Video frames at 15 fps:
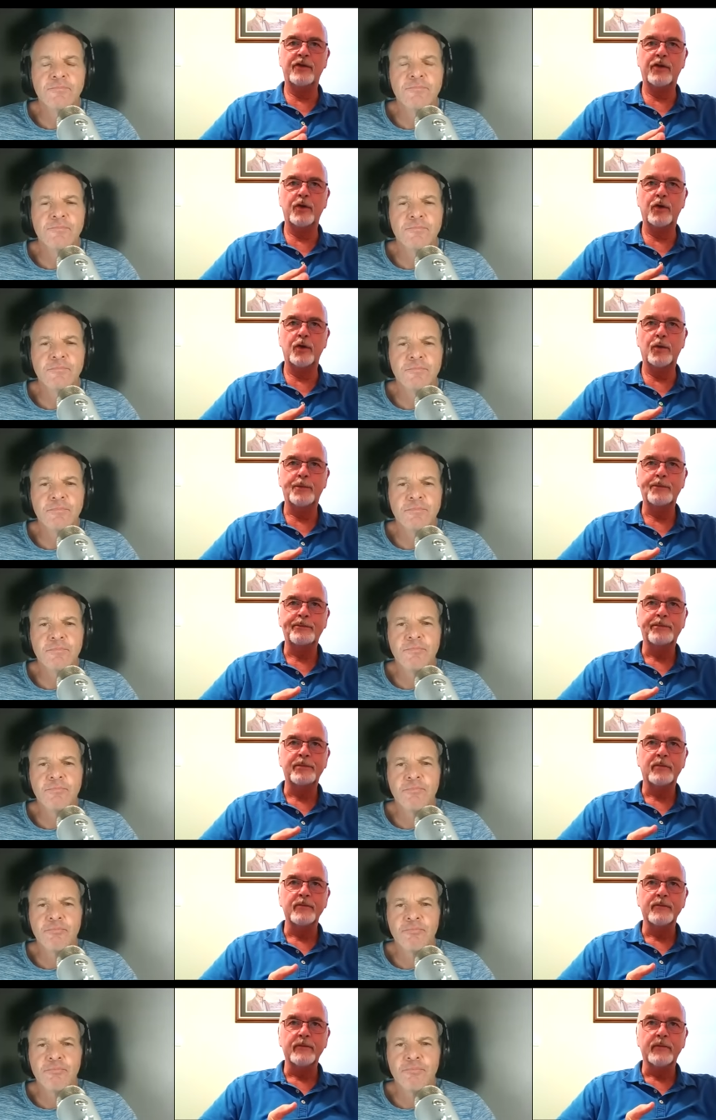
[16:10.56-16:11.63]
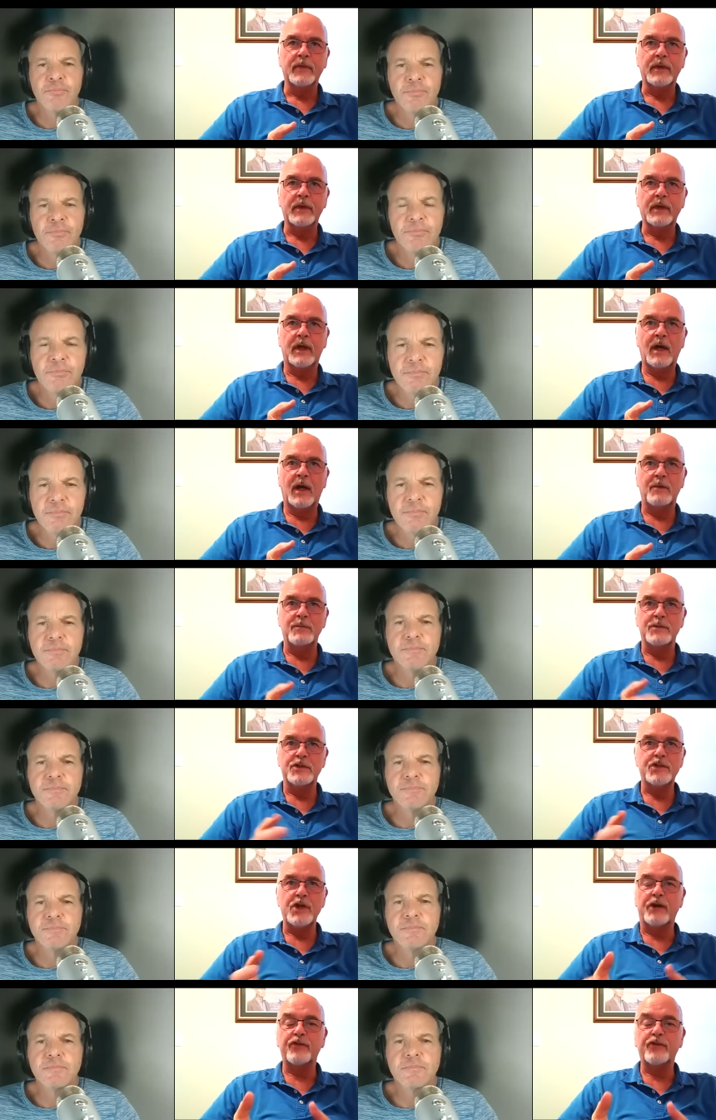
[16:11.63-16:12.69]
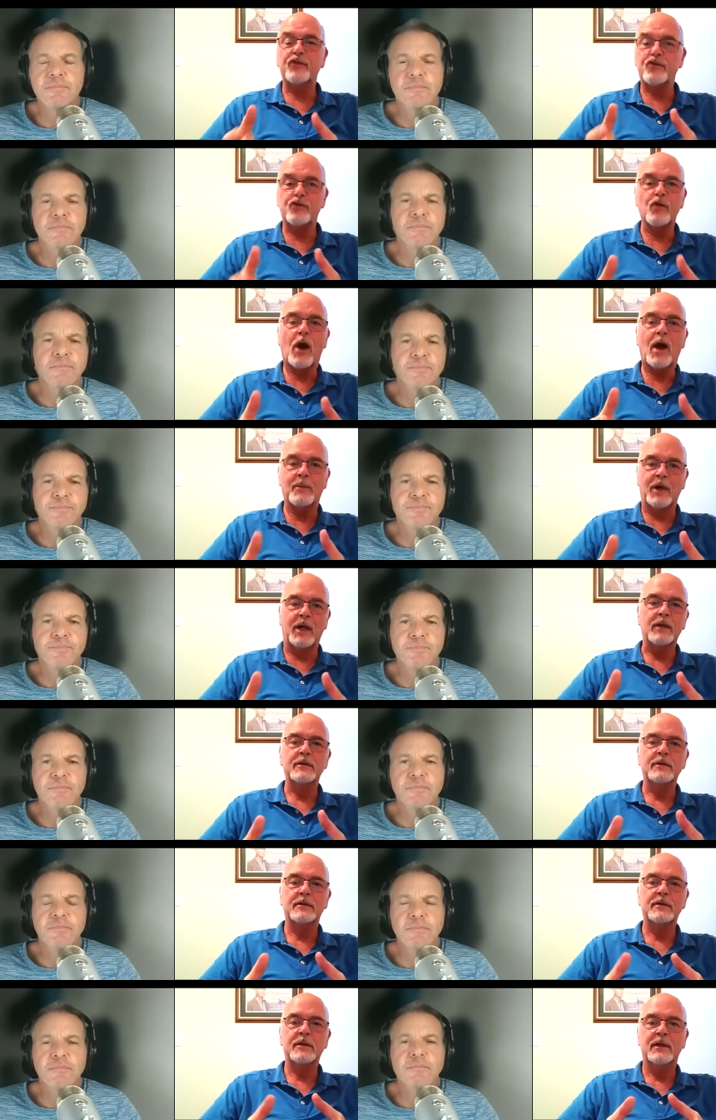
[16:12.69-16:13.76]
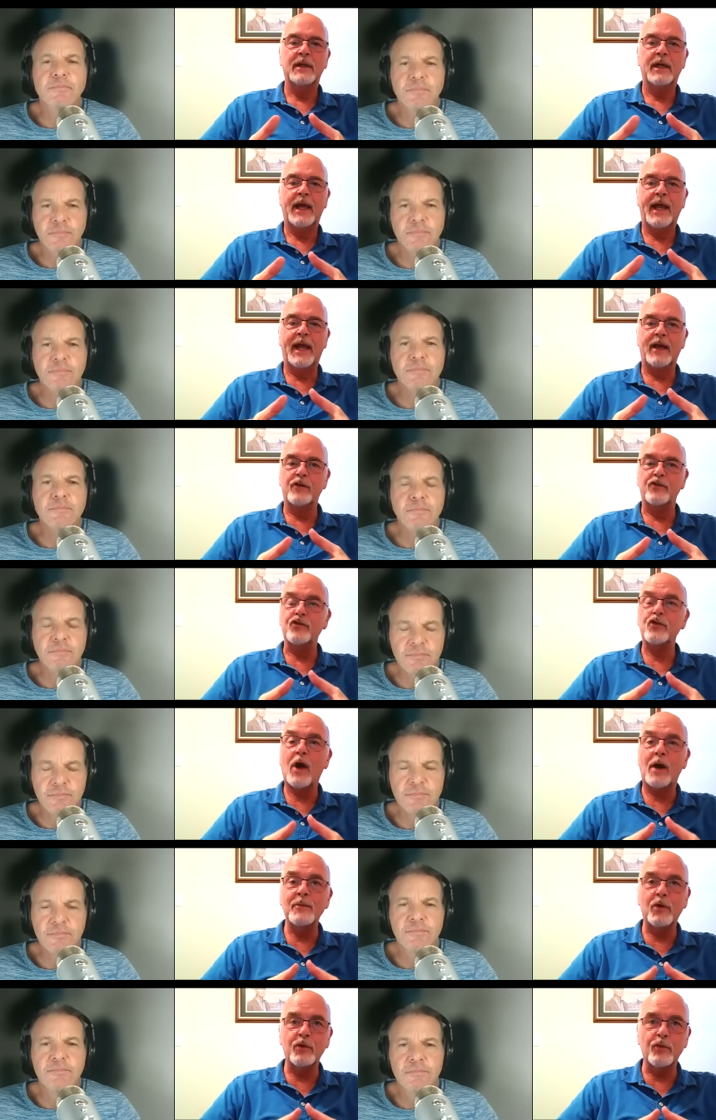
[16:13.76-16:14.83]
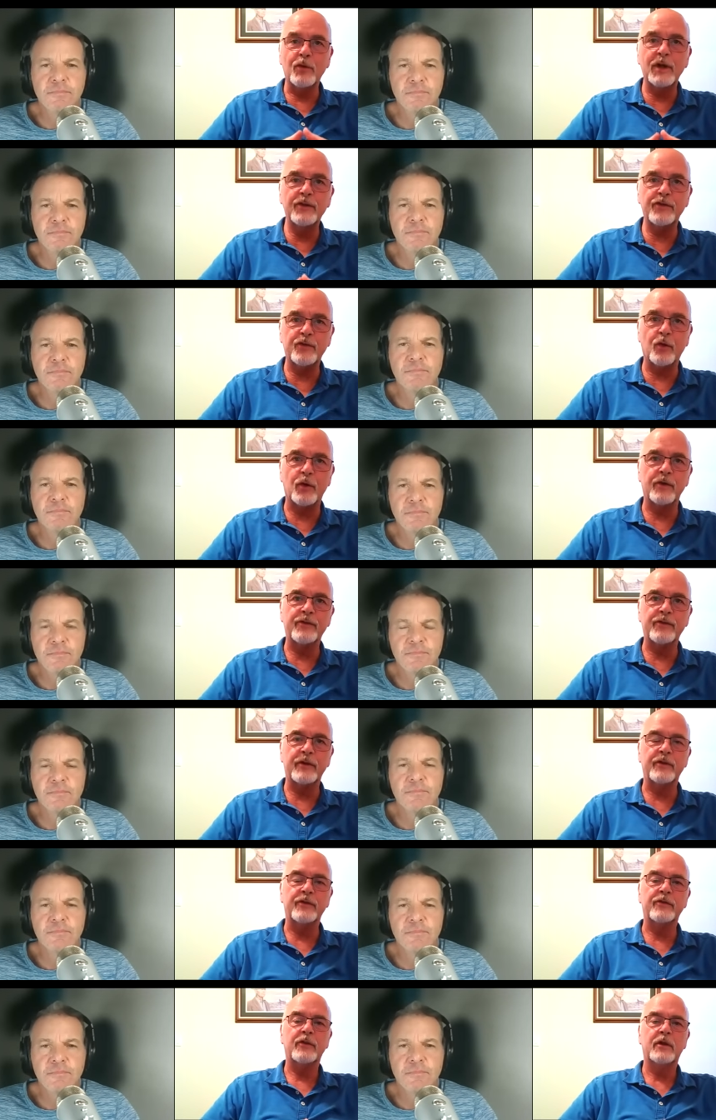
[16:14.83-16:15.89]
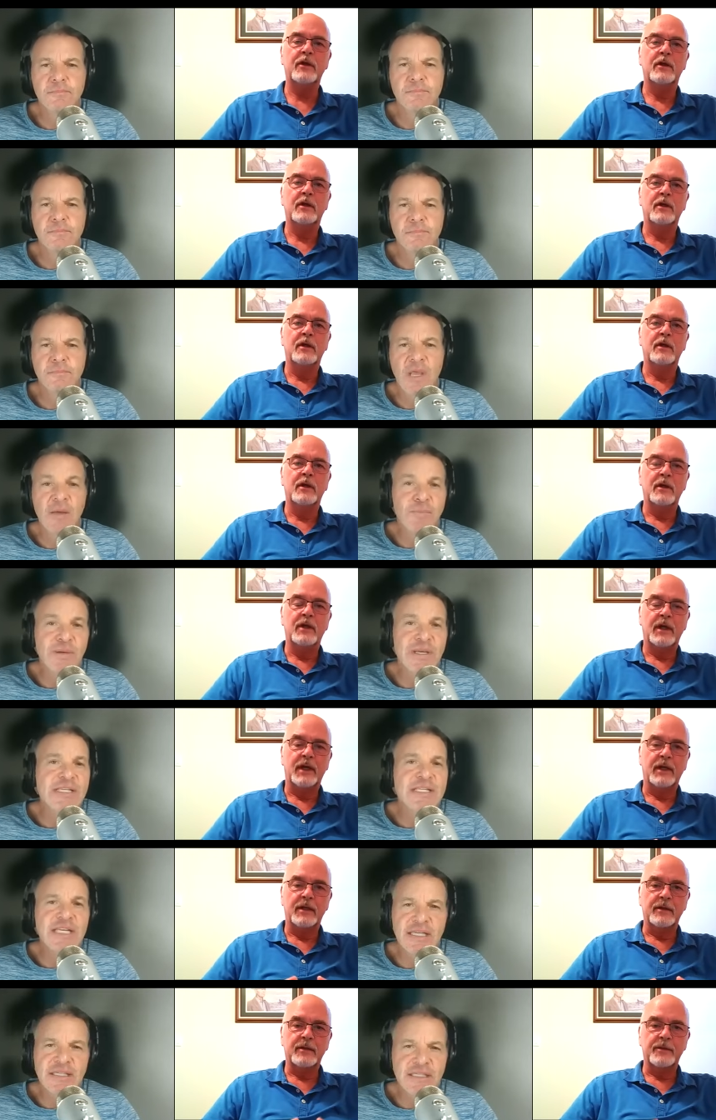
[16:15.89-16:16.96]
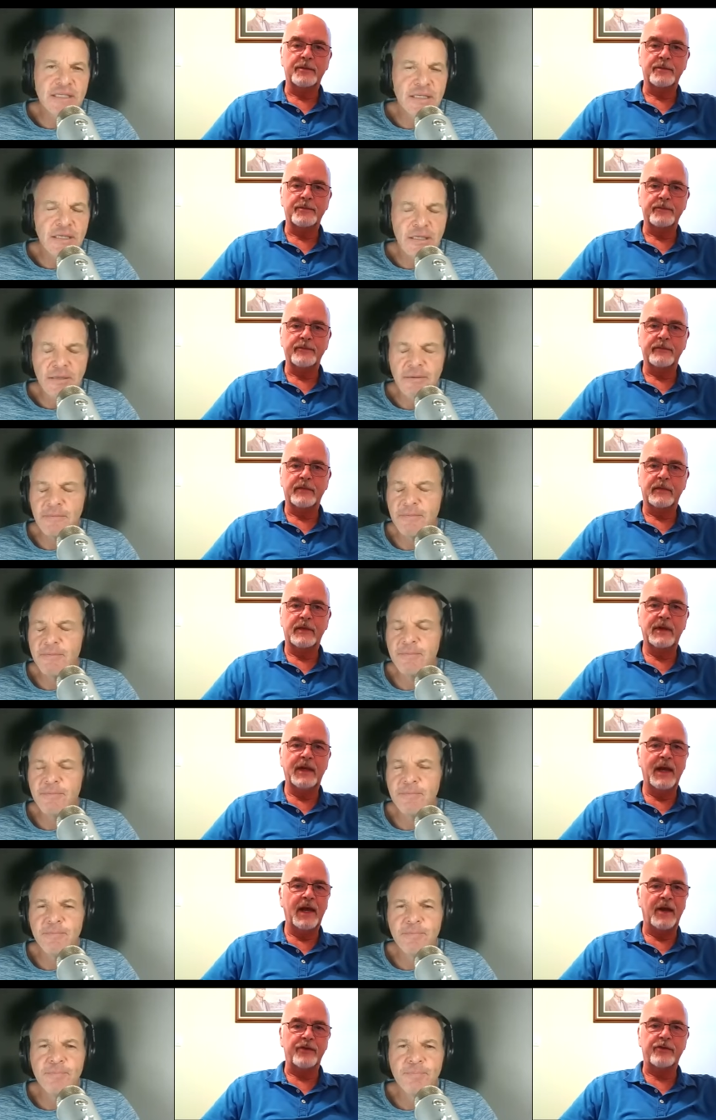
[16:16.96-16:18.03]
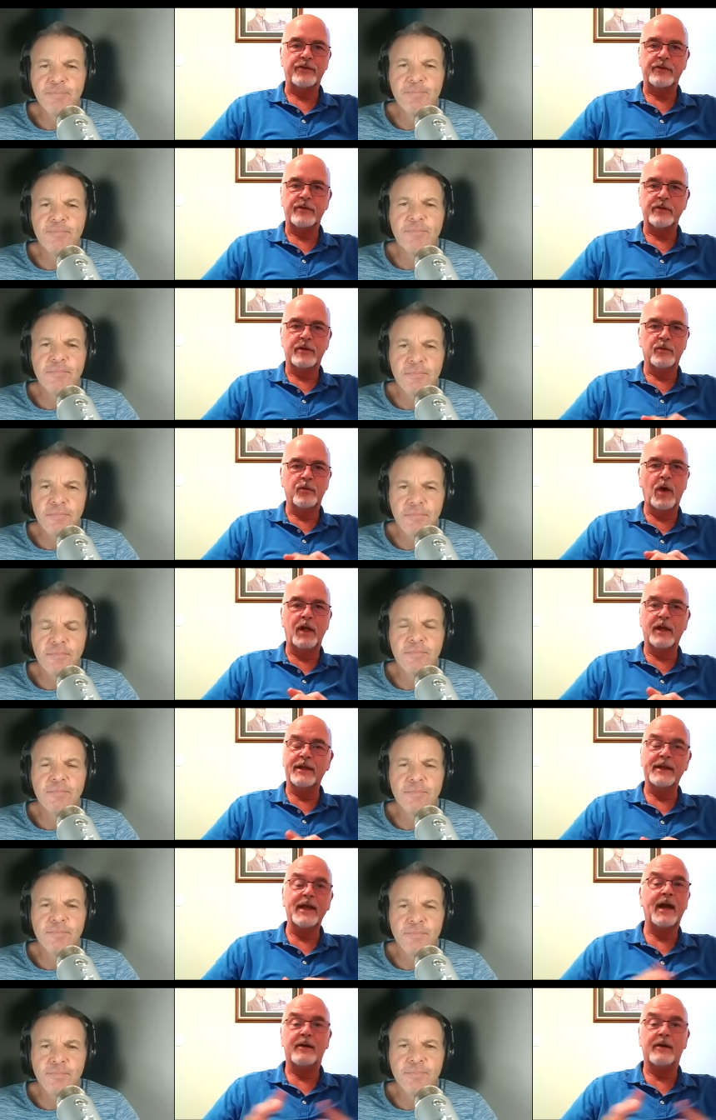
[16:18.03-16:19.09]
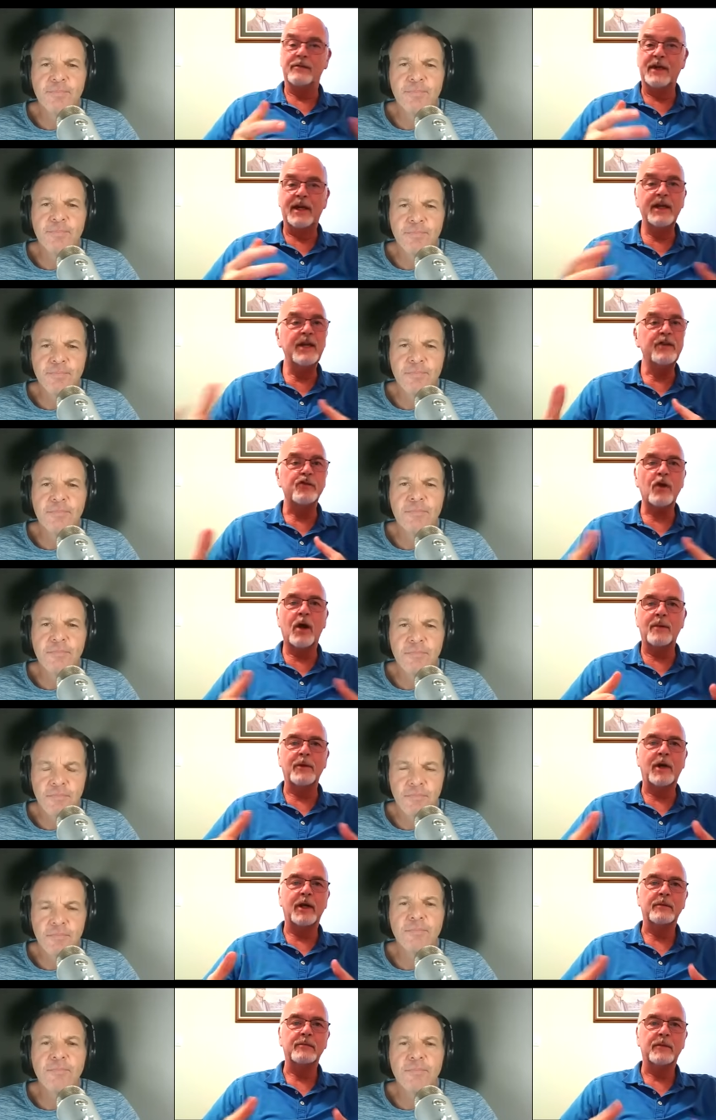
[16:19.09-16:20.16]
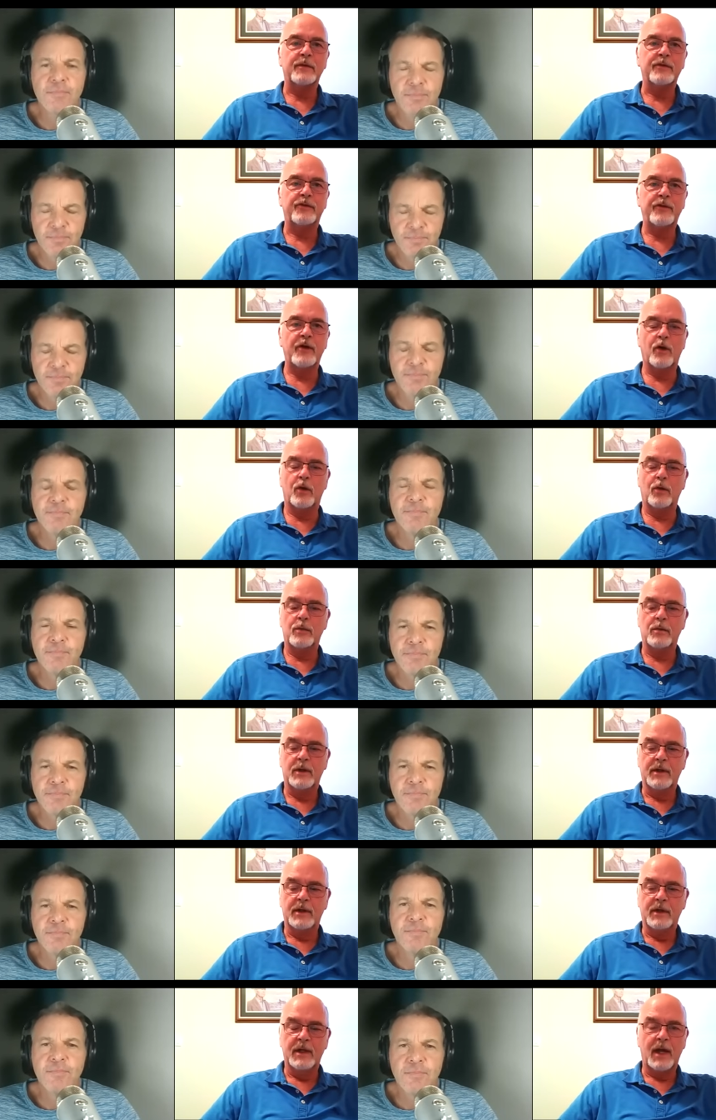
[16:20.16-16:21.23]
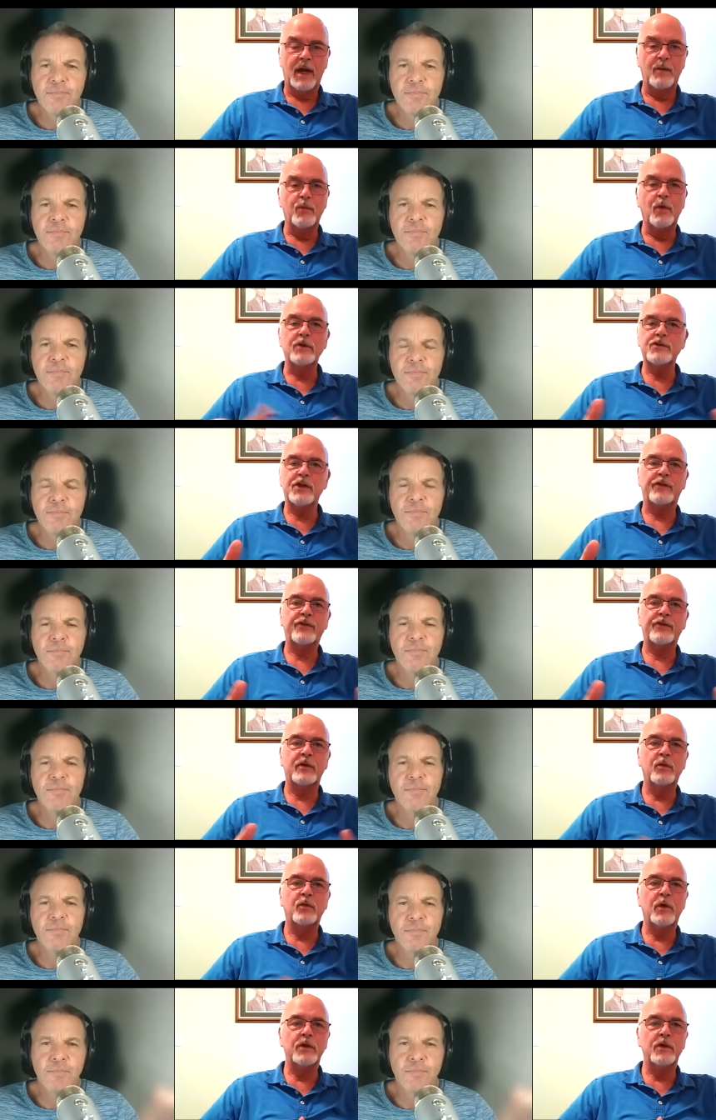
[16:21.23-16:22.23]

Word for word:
Speaker 1: to just trauma and trauma resources.
Speaker 2: And PTSD.
Speaker 1: Yes. Well, yeah, any trauma. So we'll just